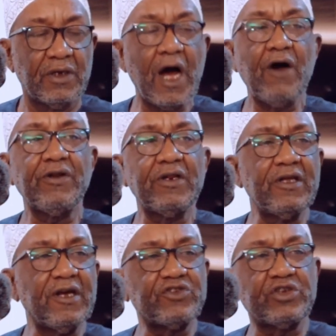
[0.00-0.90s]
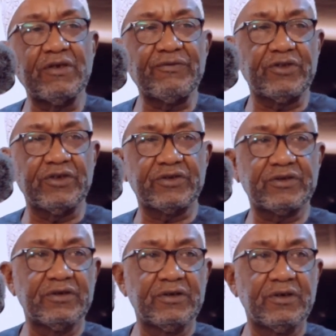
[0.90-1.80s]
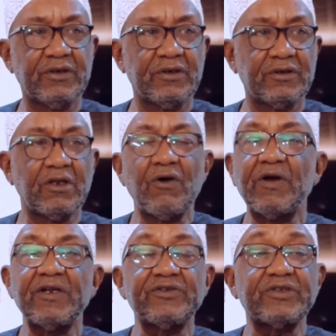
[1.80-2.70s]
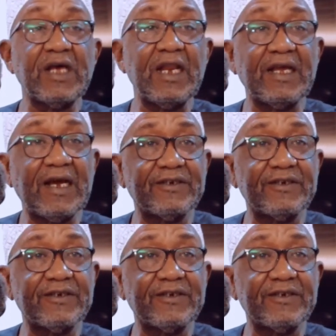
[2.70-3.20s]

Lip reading: How did he achieve this? No one is telling